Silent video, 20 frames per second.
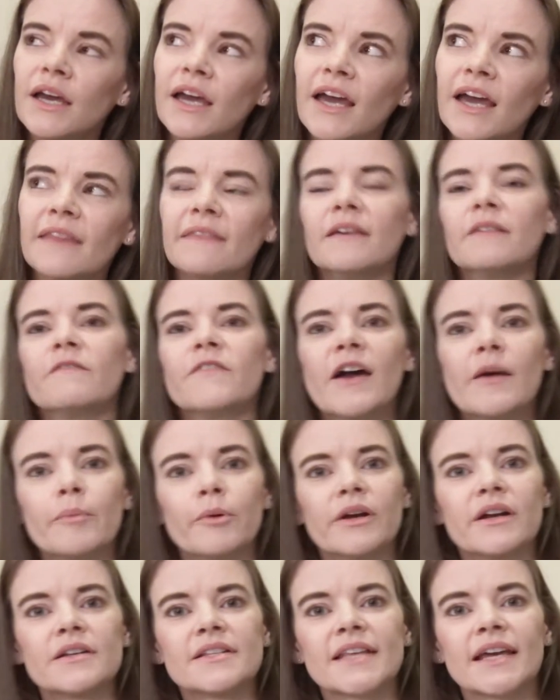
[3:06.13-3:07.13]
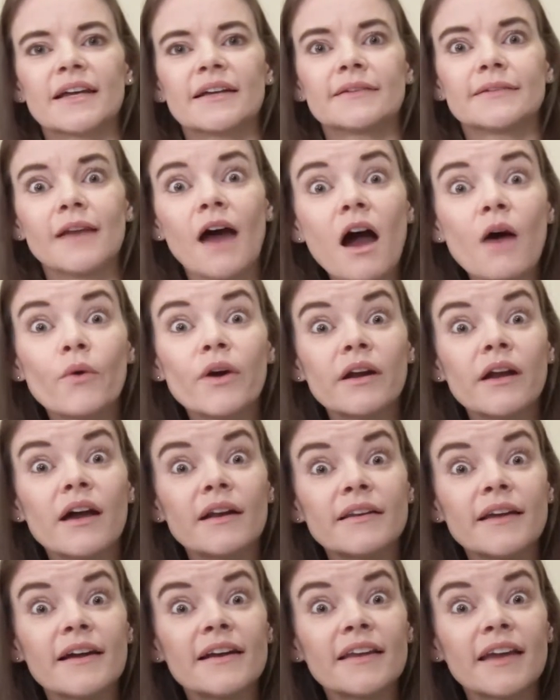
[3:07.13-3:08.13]
And the evaporator's like, no, we're
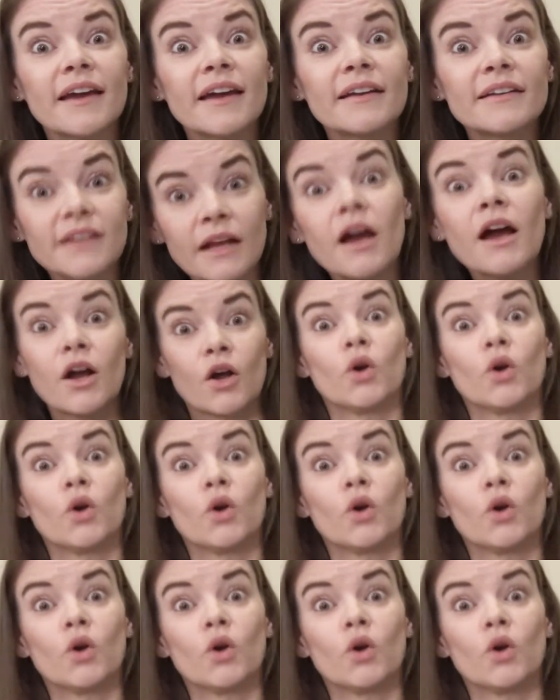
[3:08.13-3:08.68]
not done yet.